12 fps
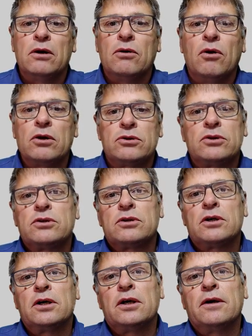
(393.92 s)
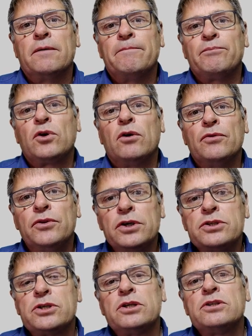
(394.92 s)
hot
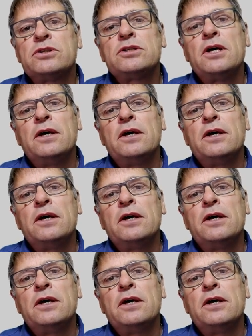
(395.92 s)
conditions,